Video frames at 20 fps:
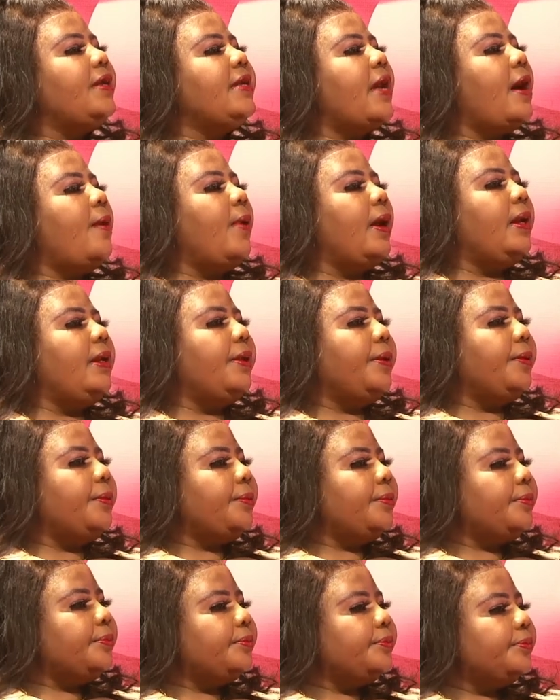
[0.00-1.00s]
kwa nya wale
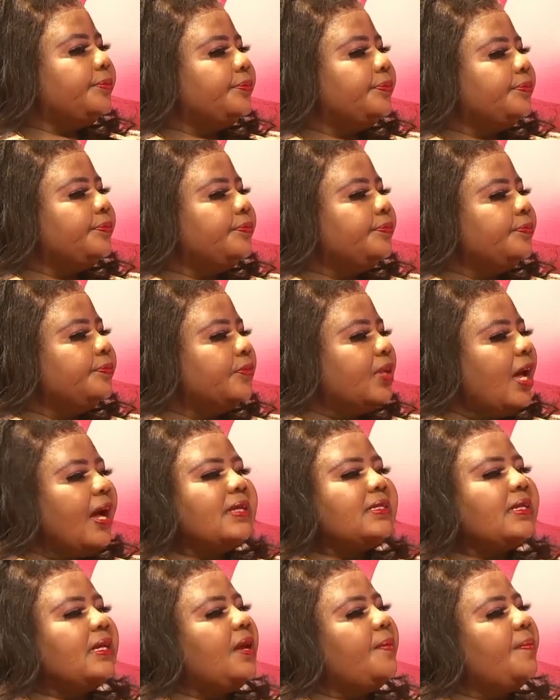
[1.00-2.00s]
no
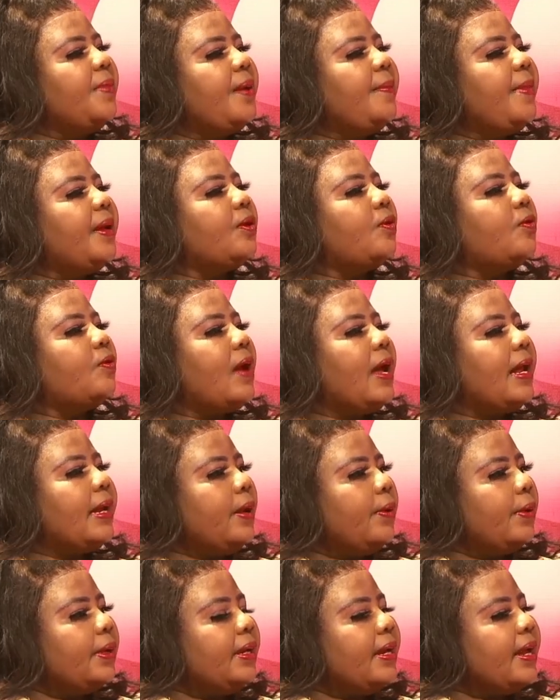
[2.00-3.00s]
ansa na ba ma no kwa
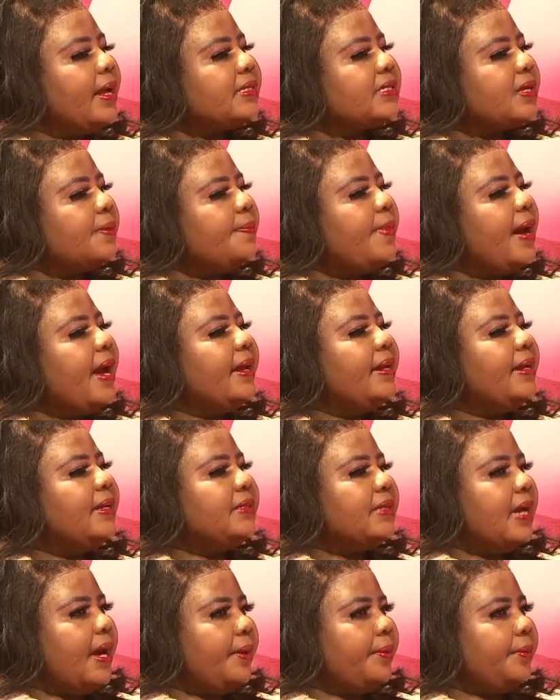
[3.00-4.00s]
na wode na asem ba
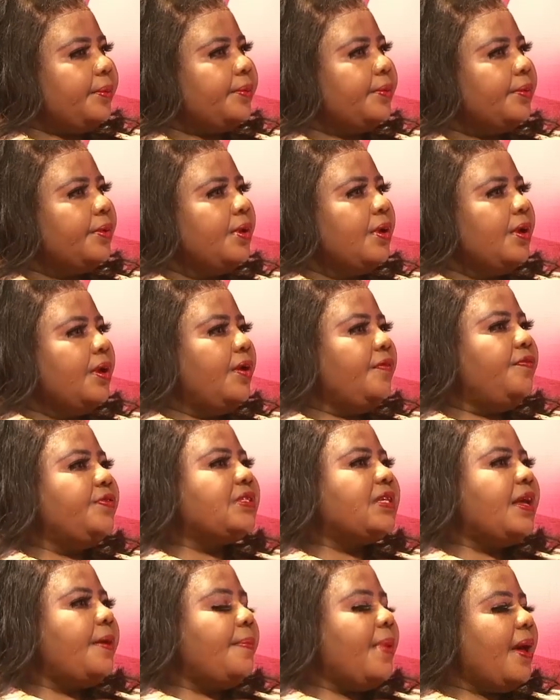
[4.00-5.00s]
ene ja no if
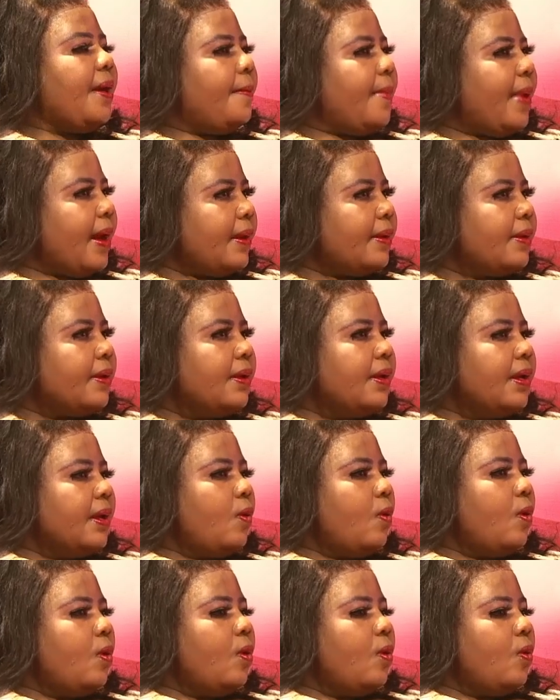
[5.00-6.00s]
you say ba ma
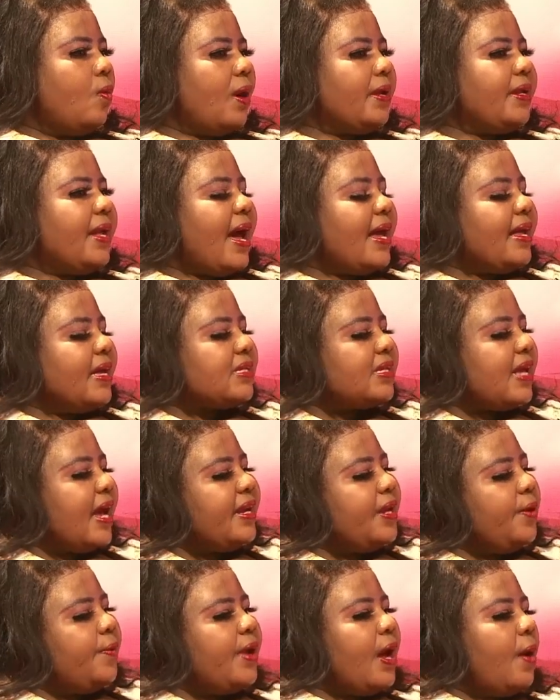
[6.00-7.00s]
when ya yes
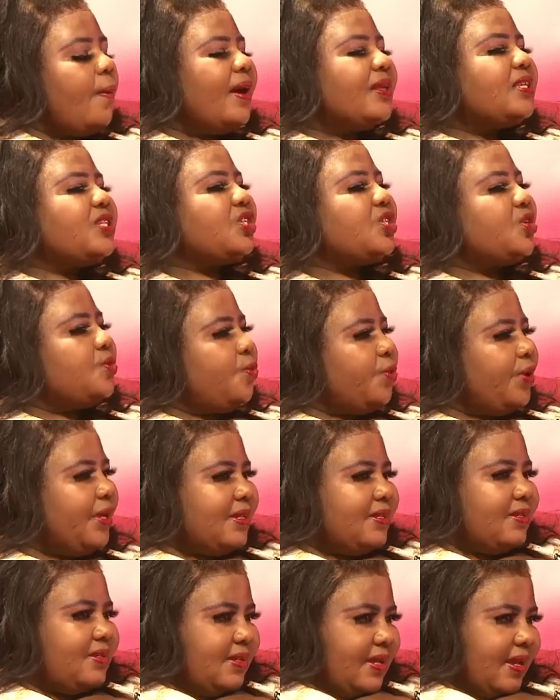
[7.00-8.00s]
I we are watching
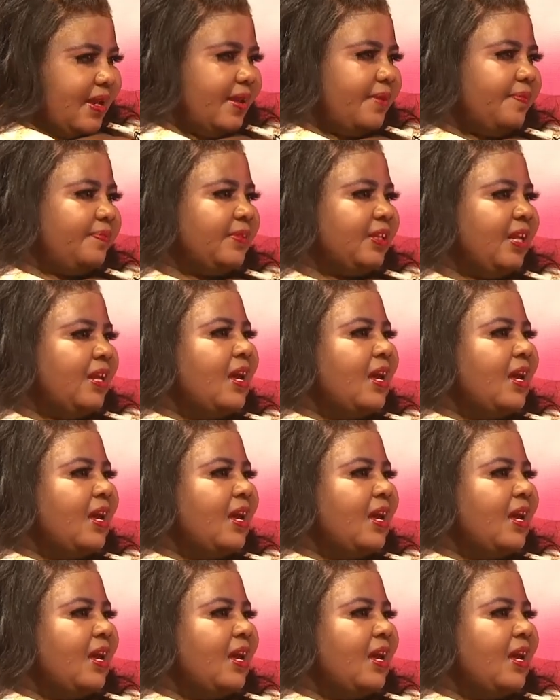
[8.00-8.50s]
on a dear